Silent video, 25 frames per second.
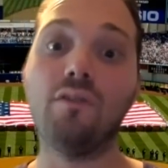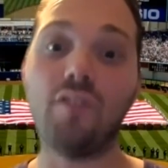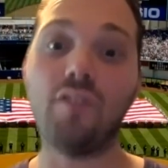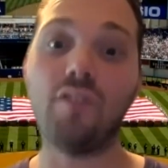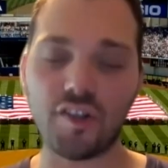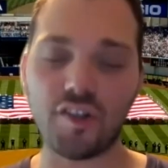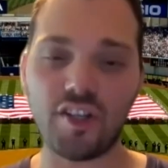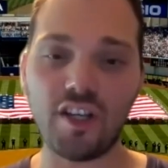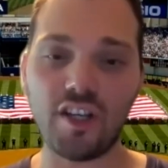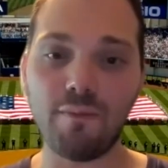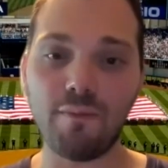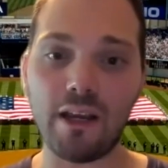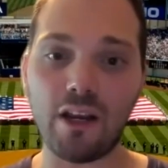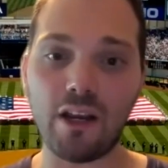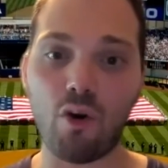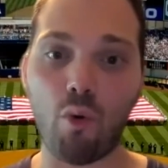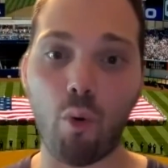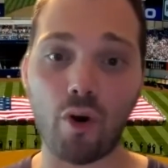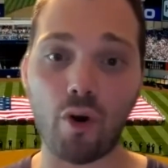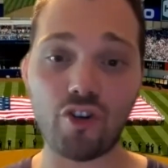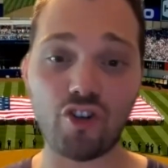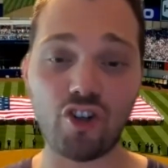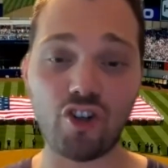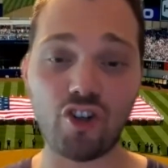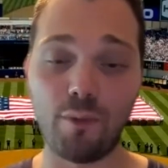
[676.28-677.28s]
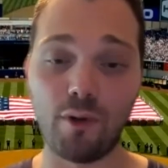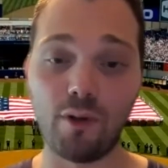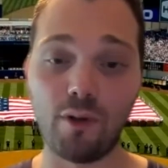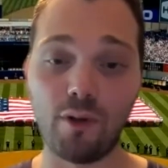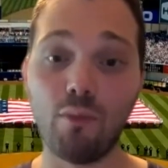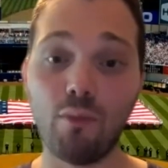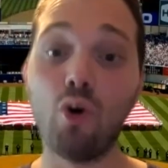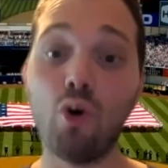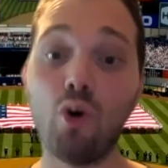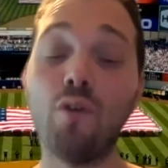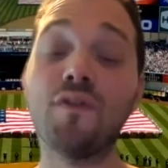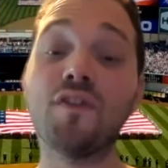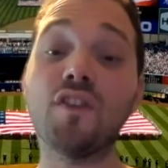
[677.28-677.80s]
does he make questionable
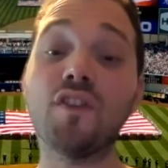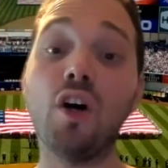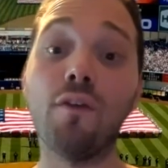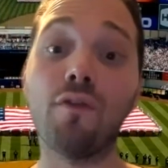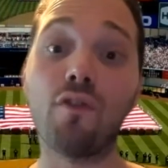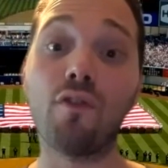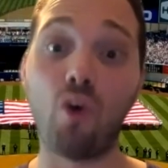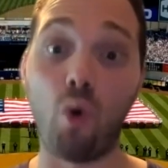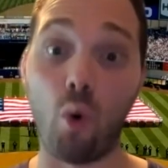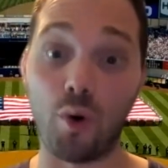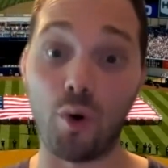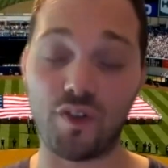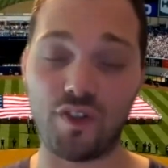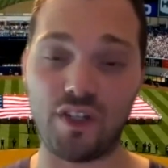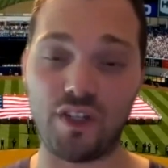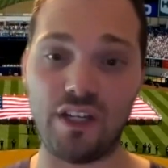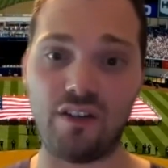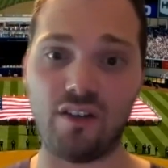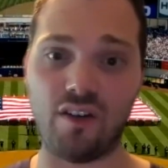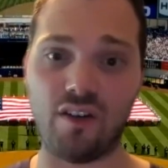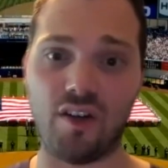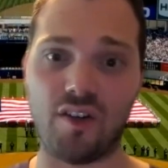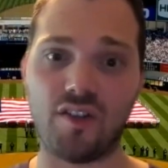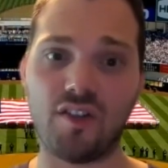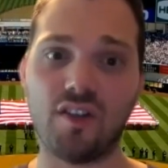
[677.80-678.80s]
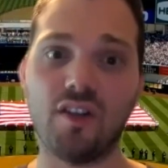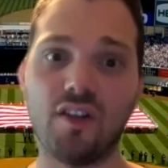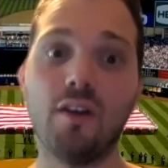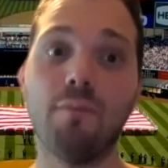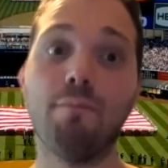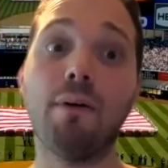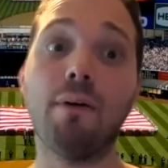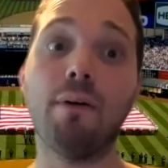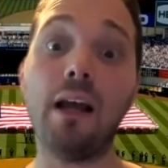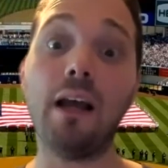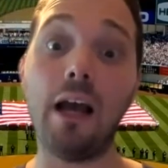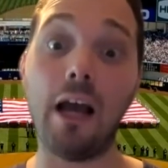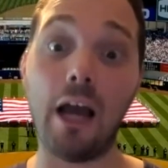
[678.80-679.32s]
moves? Of course he does.
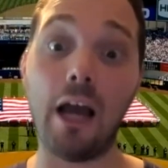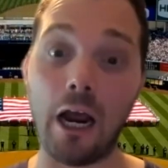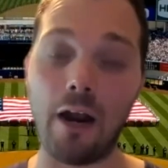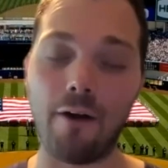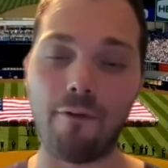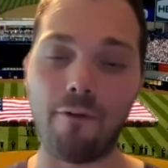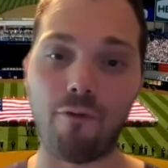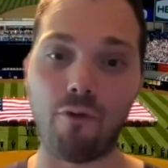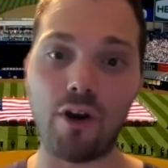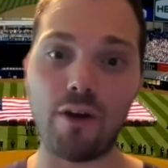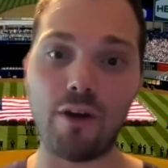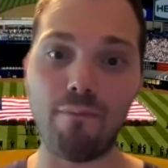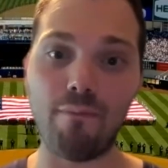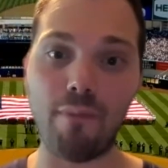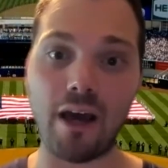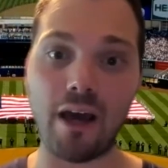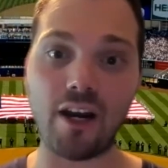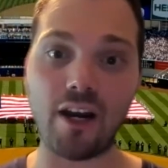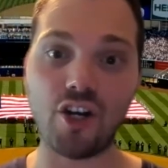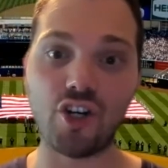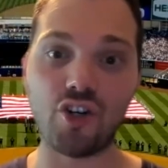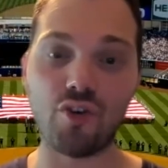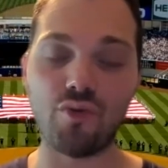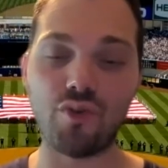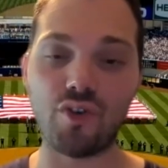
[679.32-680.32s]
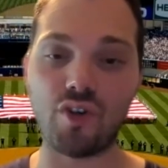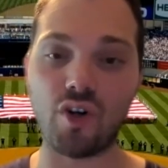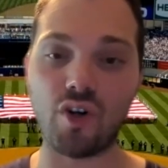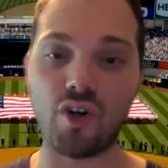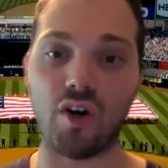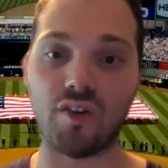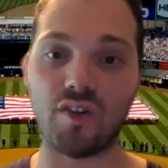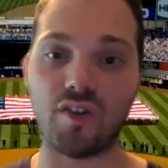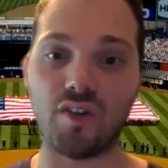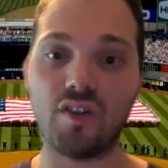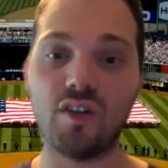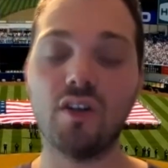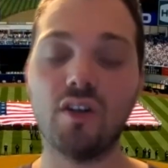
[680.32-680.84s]
But every manager
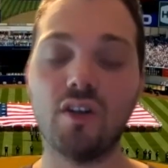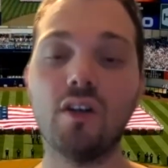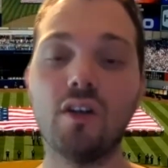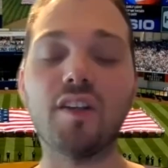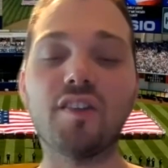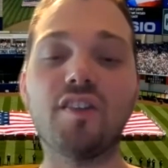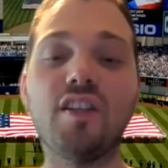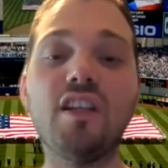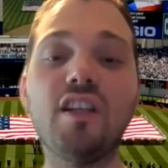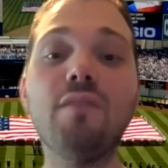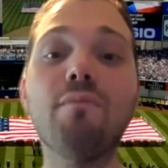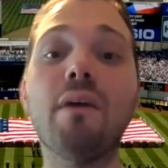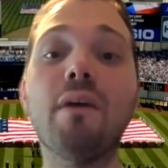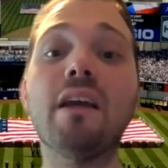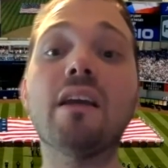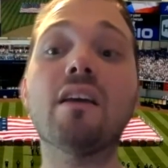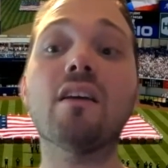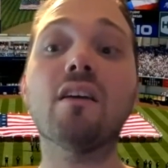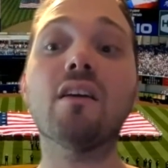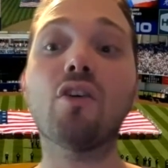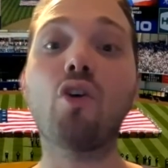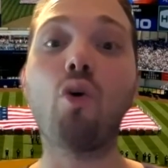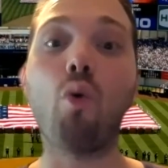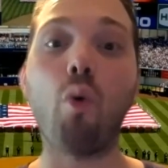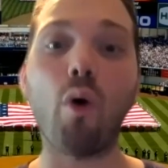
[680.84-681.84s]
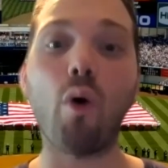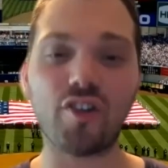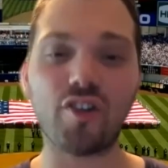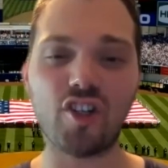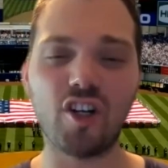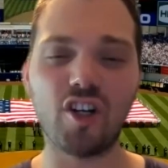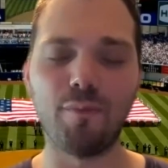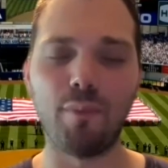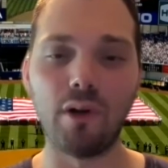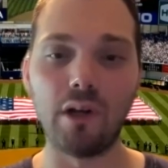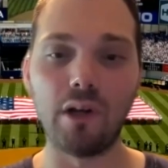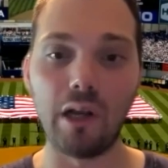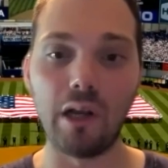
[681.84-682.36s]
does. Does he make
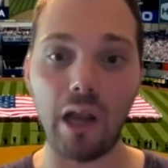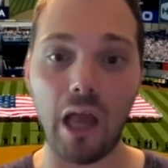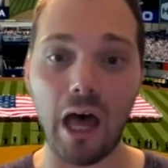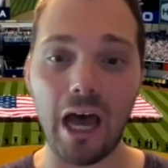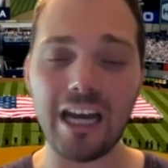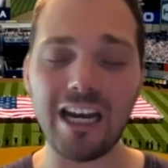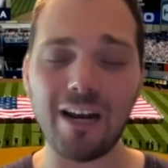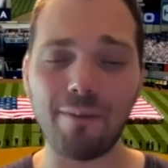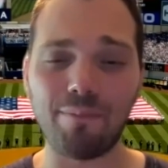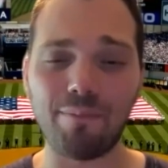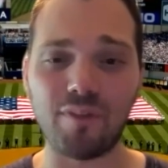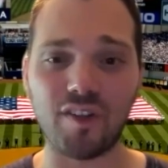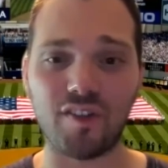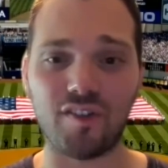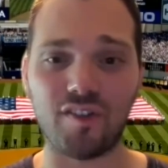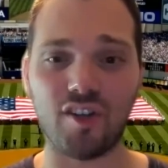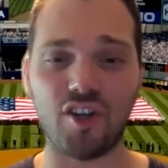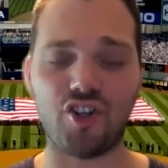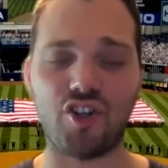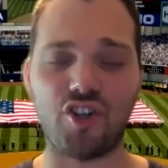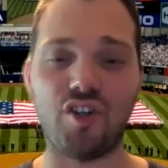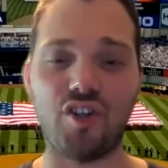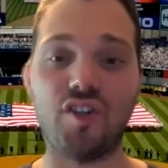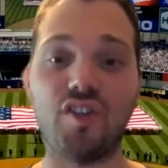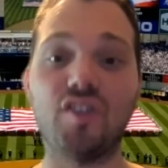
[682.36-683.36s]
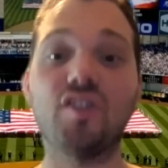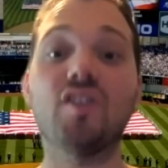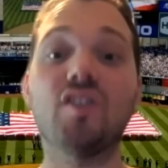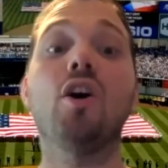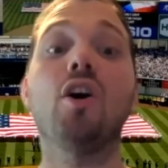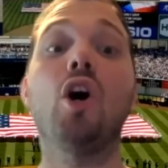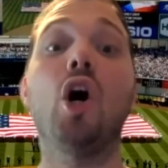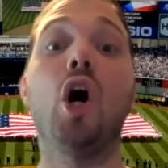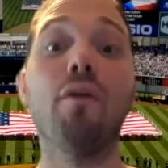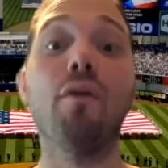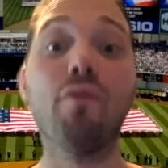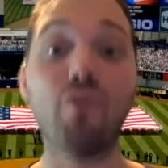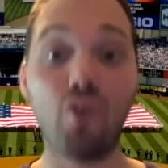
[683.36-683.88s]
questionable lineup decisions?
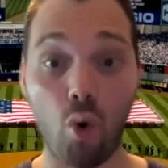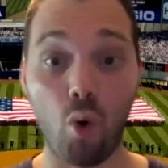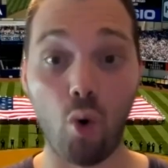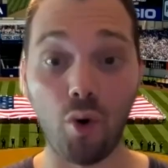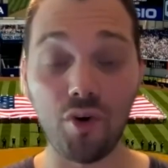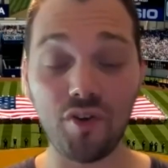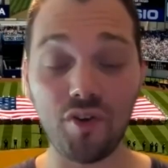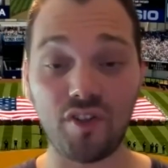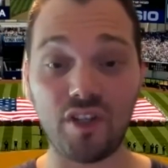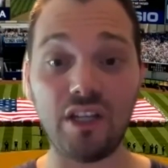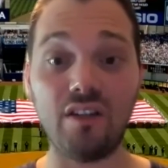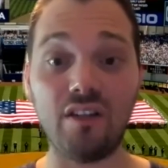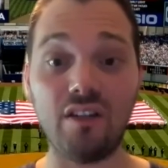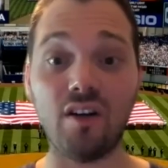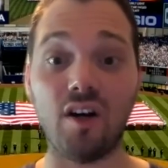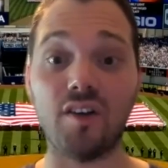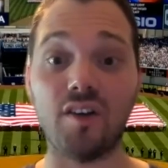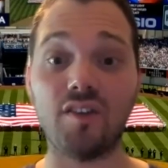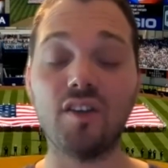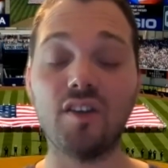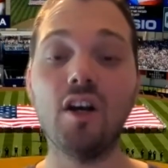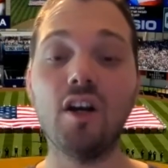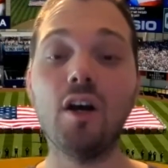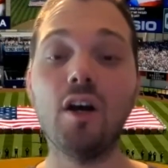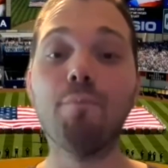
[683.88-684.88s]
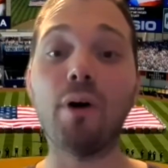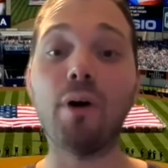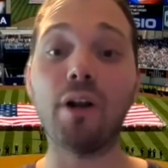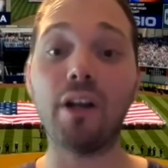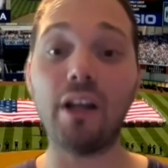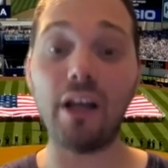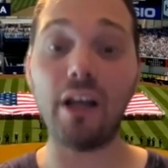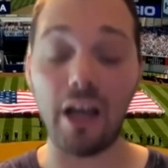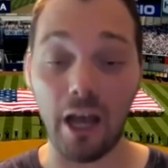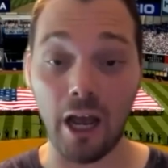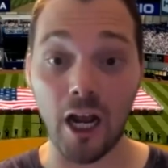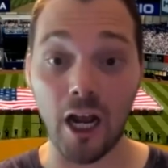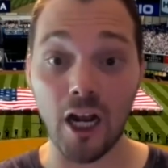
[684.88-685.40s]
Of course he does.
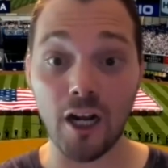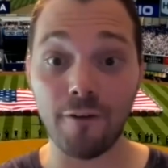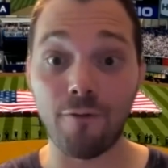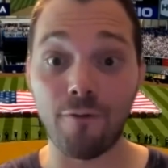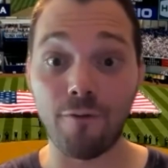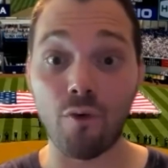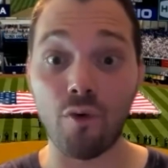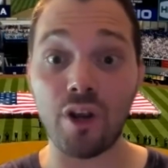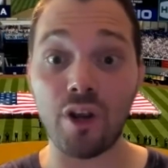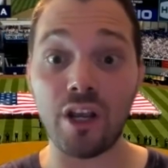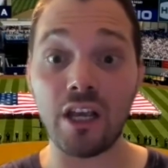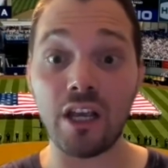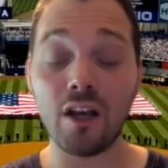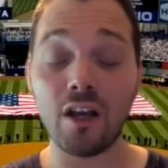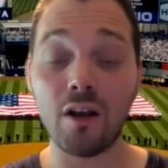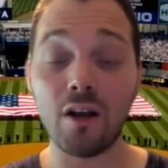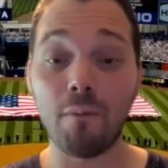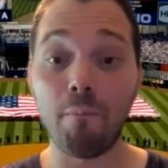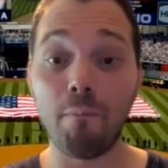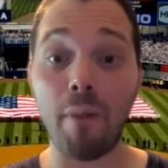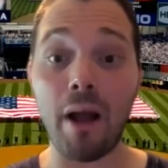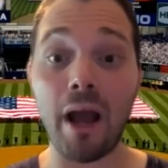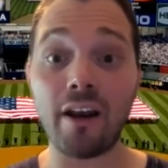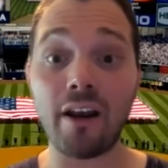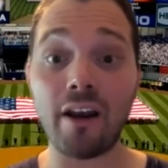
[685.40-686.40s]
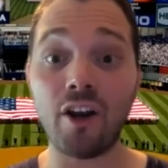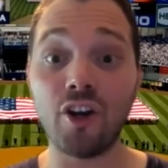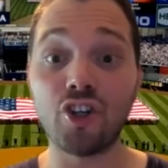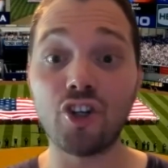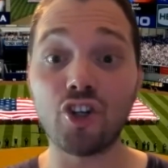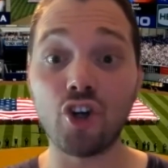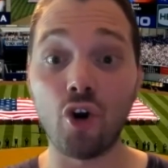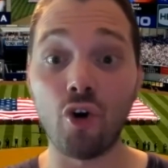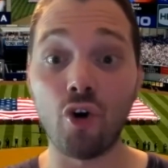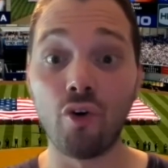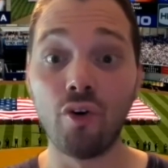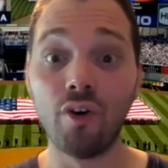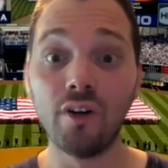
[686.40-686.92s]
But every
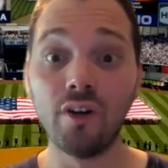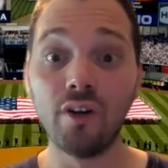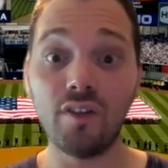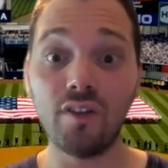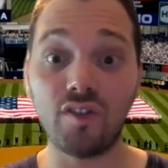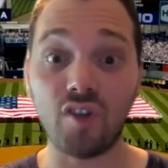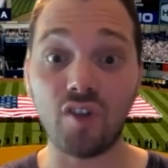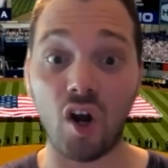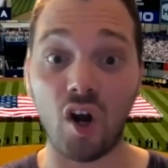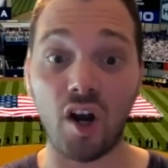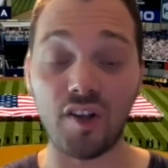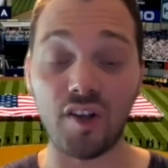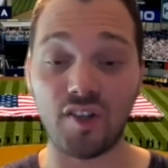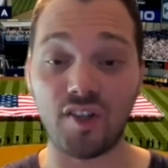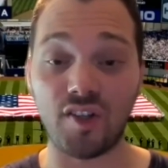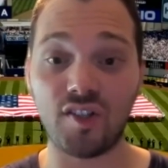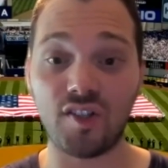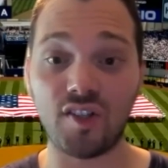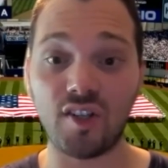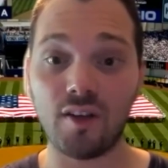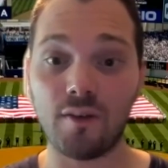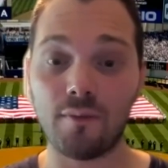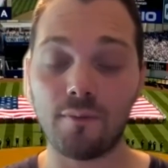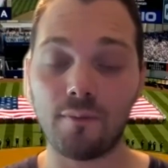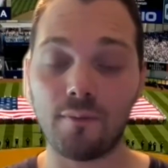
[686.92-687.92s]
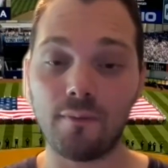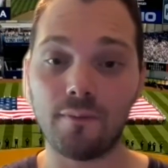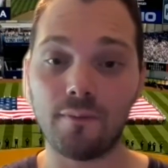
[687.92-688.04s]
manager does.